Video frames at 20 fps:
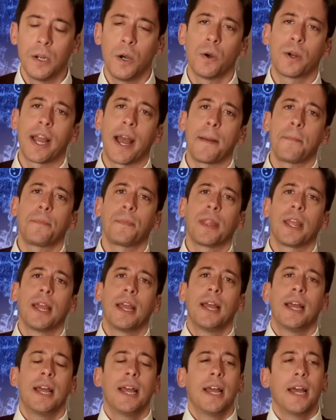Okay,
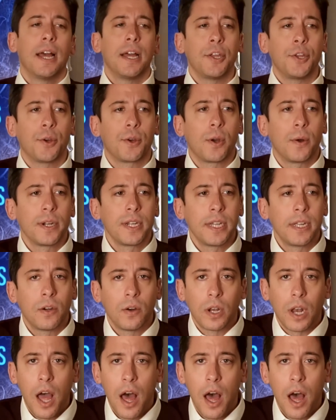you're going to hear a